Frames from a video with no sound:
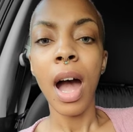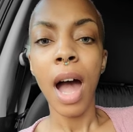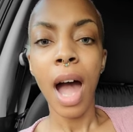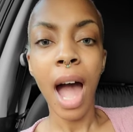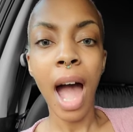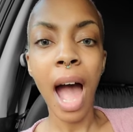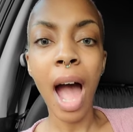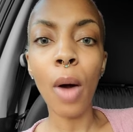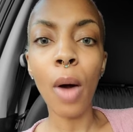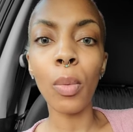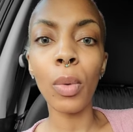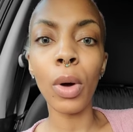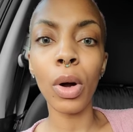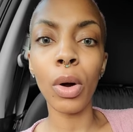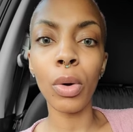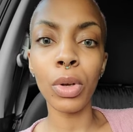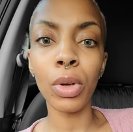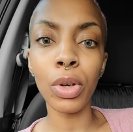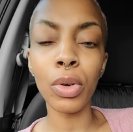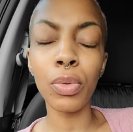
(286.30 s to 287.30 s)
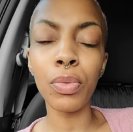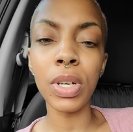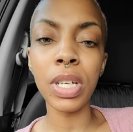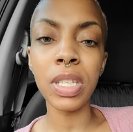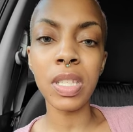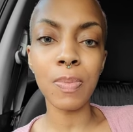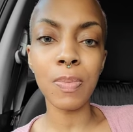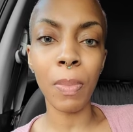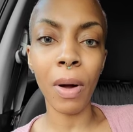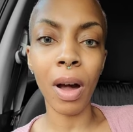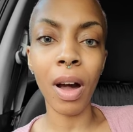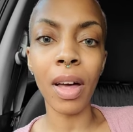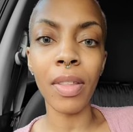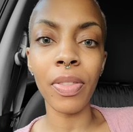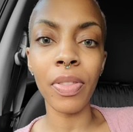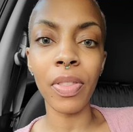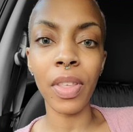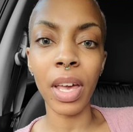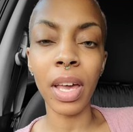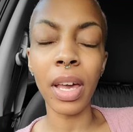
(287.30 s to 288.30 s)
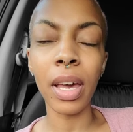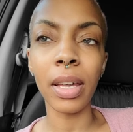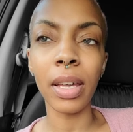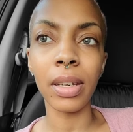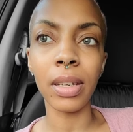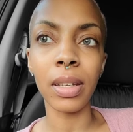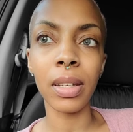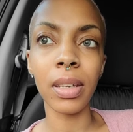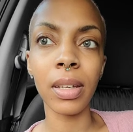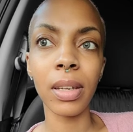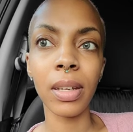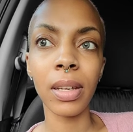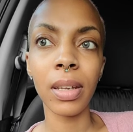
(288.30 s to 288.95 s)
how will you respond then?